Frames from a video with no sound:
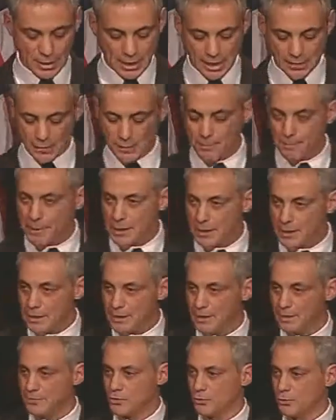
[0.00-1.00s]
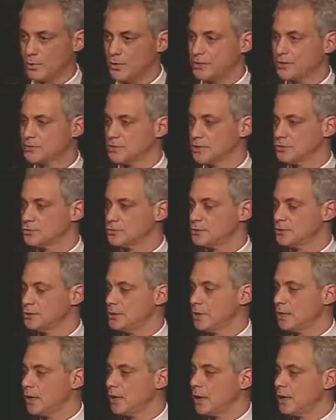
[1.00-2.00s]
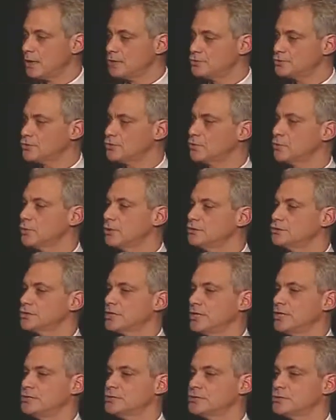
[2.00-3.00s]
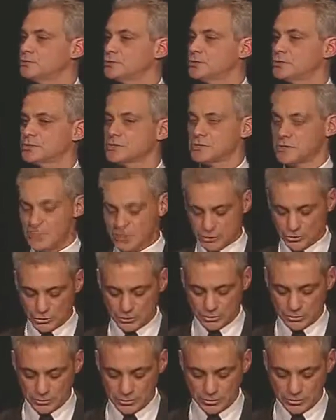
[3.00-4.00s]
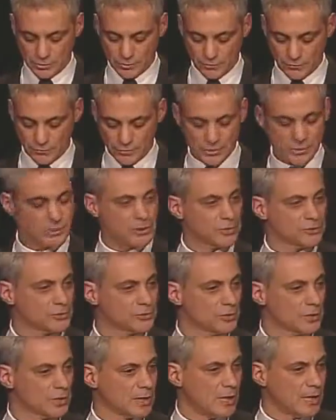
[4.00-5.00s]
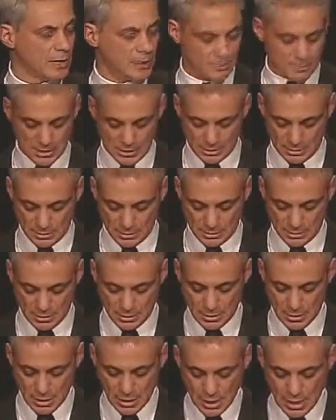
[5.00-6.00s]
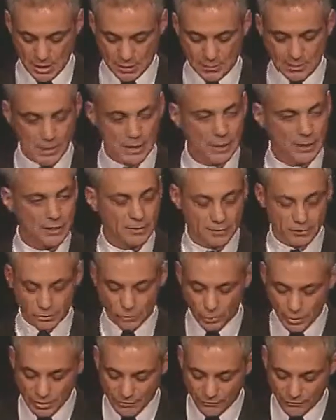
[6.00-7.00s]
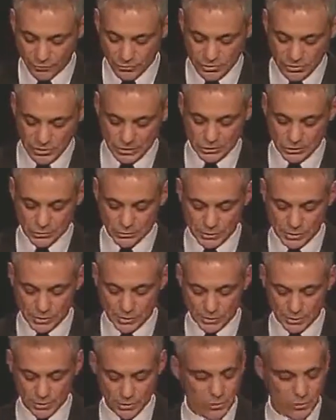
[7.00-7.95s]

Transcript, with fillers: At the beginning of the 20th century, a high school education was essential for the industrial economy. At the beginning of the 21st century,